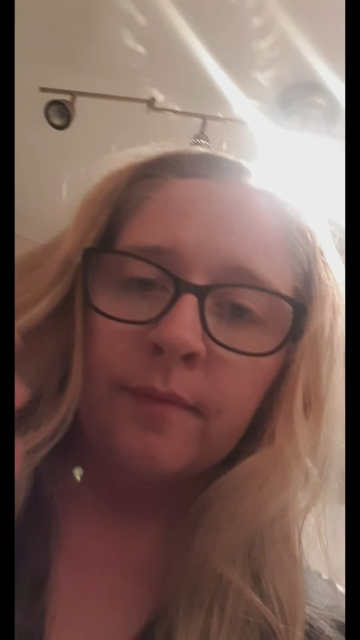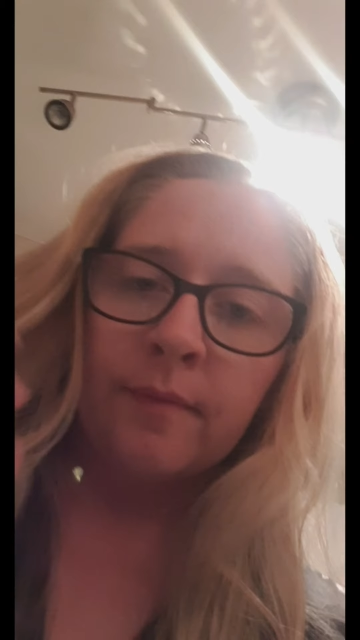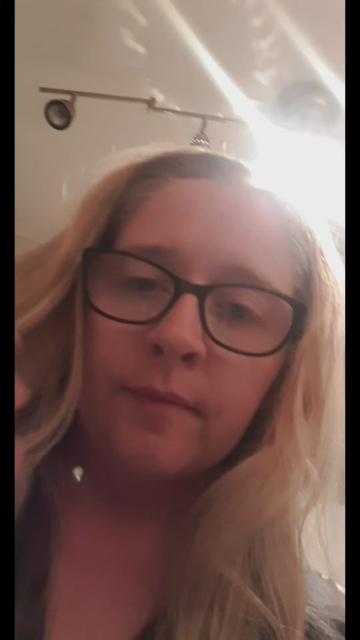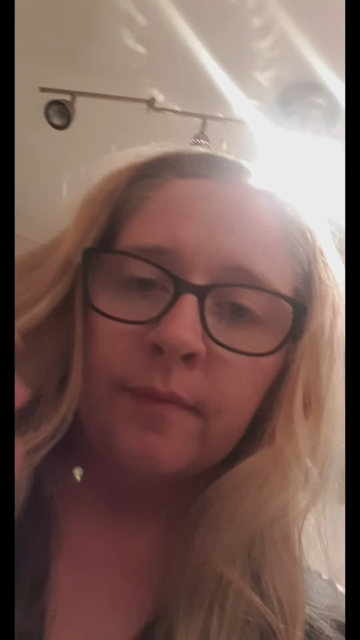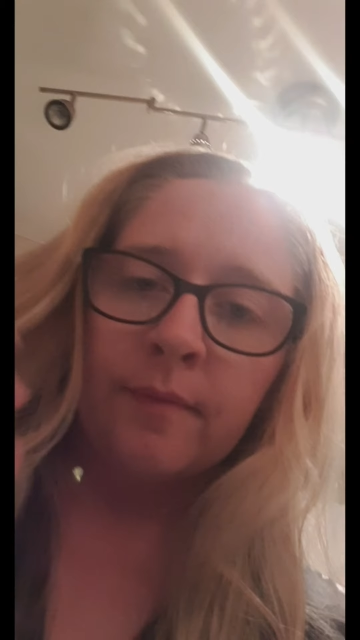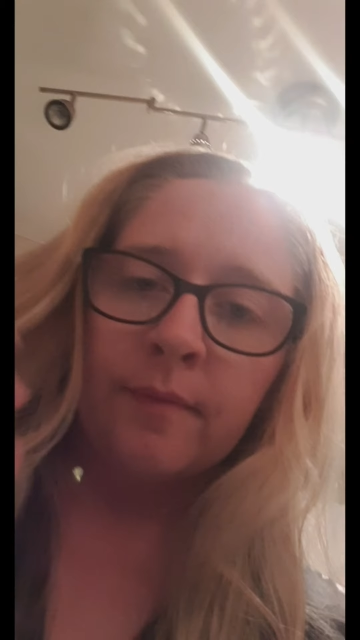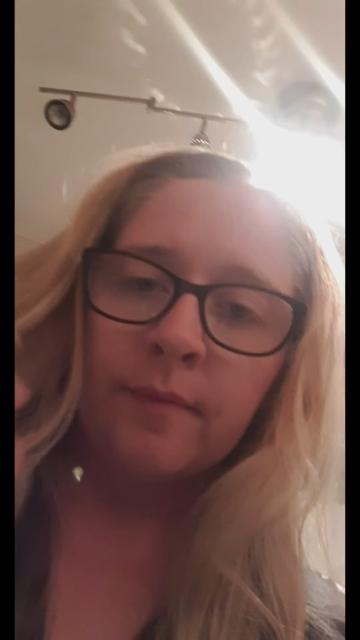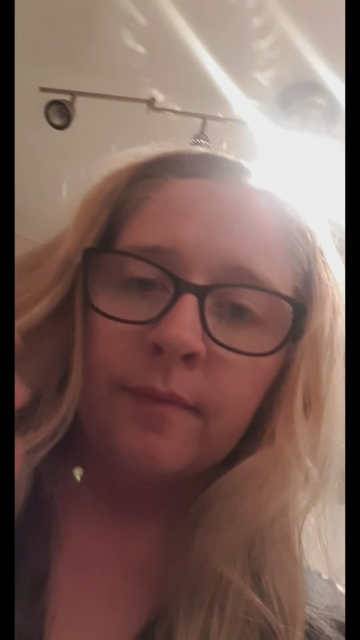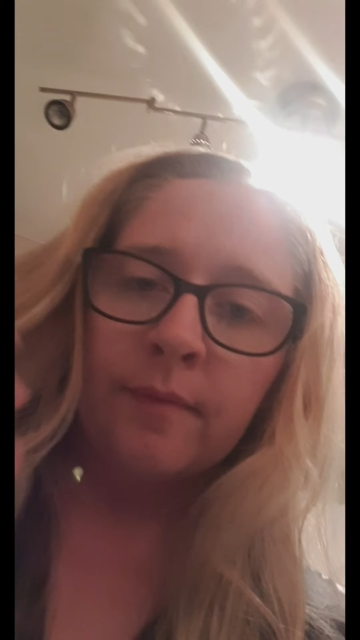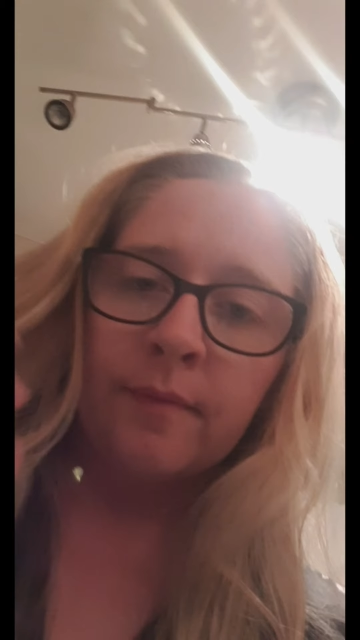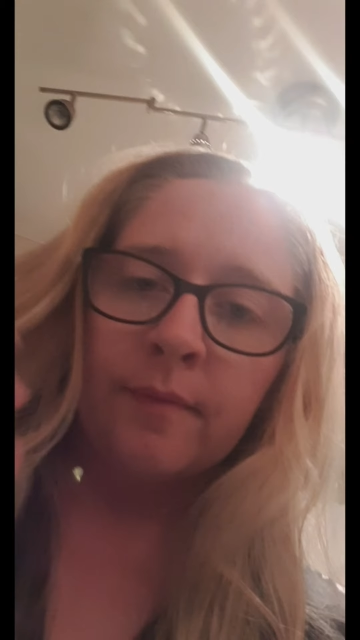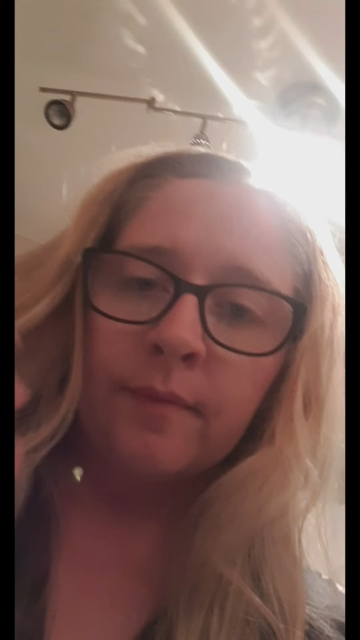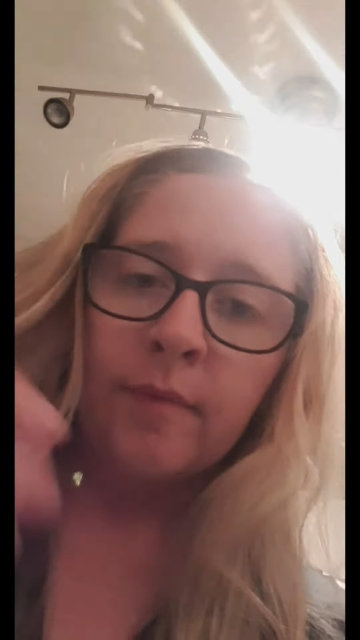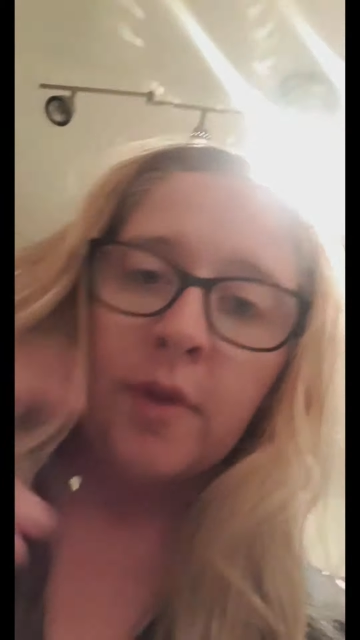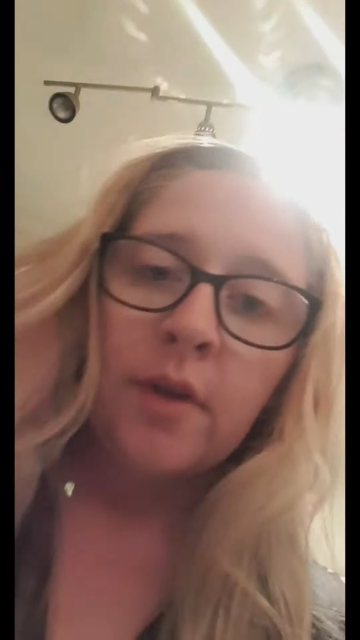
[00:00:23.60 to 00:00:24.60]
Um,
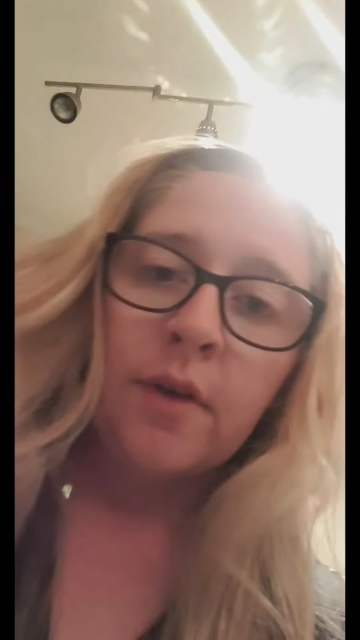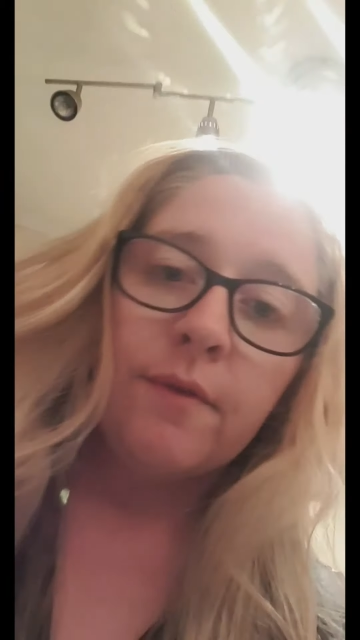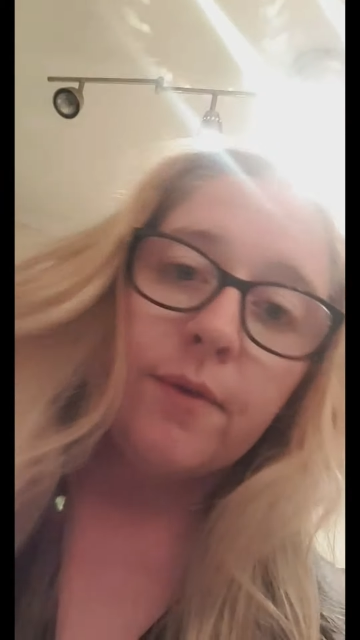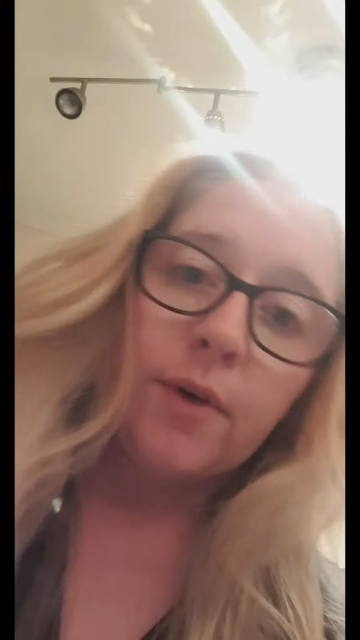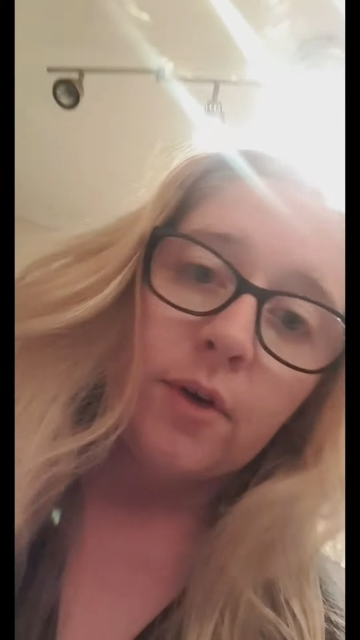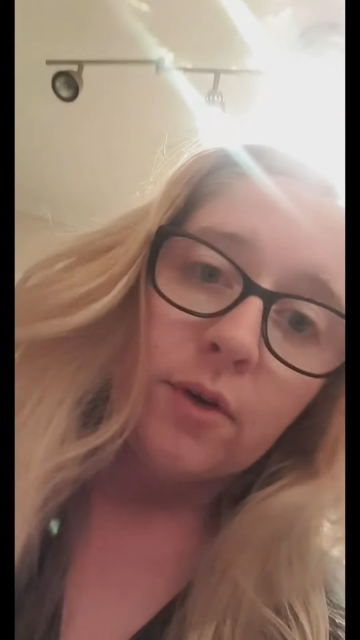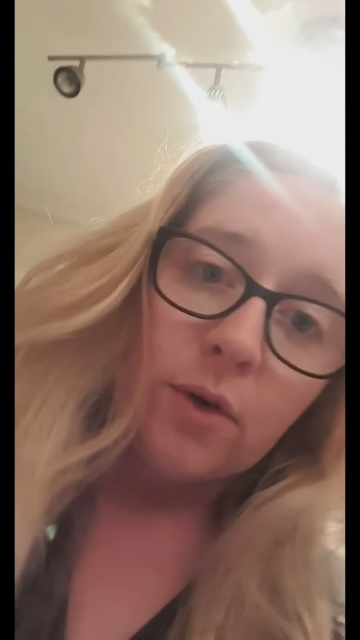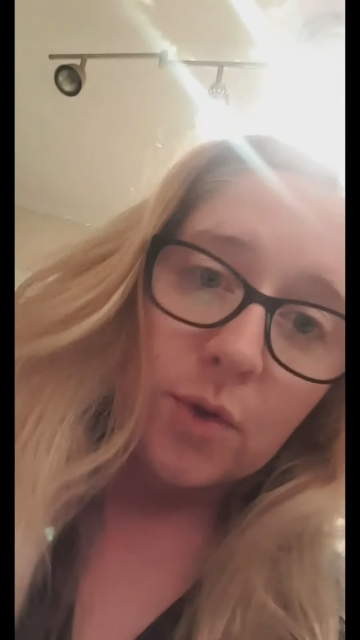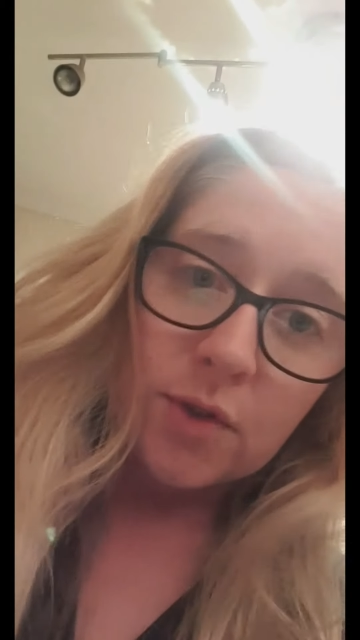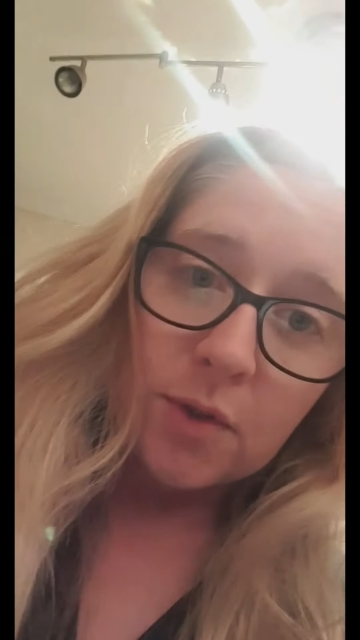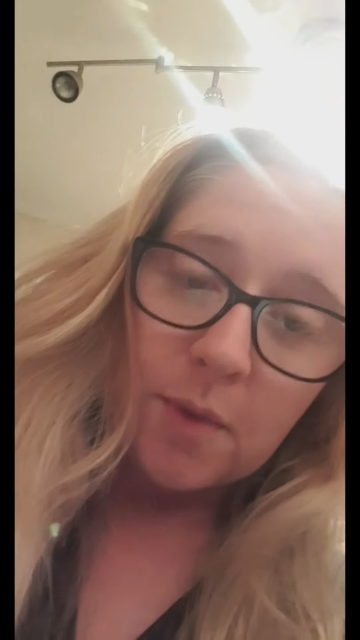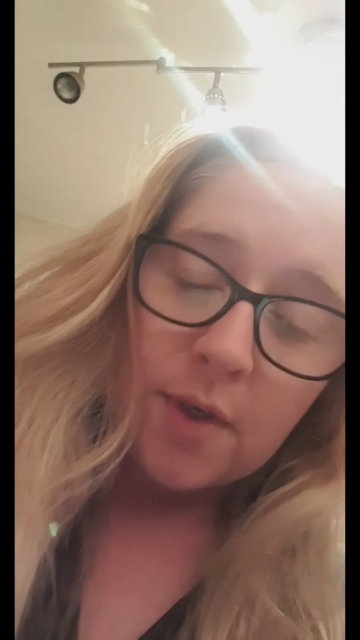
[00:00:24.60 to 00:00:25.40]
vodka also